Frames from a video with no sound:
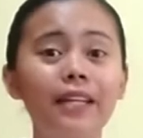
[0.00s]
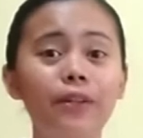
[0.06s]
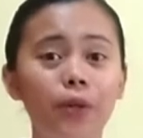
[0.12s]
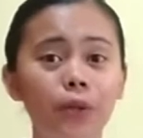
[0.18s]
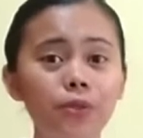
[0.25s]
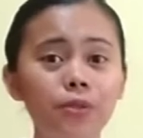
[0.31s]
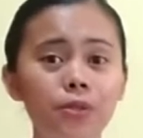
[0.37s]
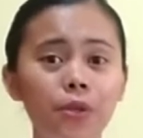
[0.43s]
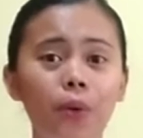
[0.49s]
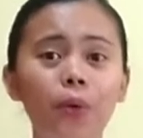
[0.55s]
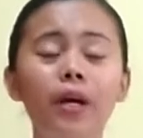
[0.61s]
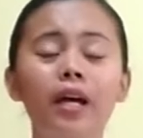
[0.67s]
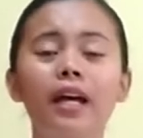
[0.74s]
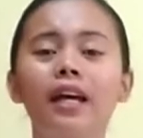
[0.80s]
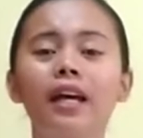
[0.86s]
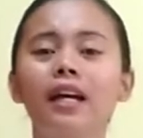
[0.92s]
and
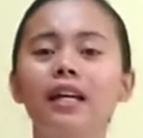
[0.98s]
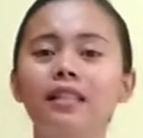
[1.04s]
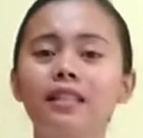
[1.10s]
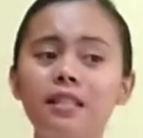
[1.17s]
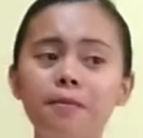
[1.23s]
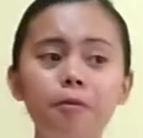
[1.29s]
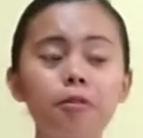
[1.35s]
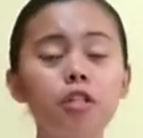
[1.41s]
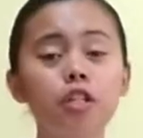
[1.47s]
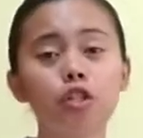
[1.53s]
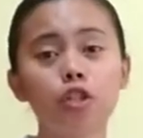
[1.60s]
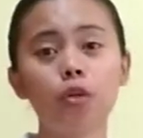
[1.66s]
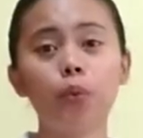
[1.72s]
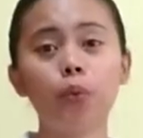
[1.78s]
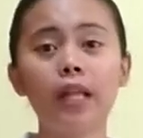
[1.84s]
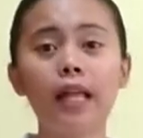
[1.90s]
also this
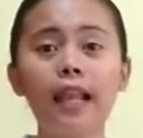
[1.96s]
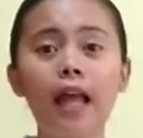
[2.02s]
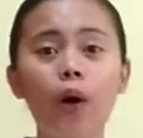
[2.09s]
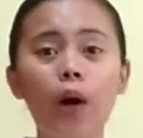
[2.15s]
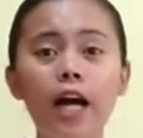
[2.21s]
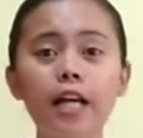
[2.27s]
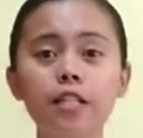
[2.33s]
position will allow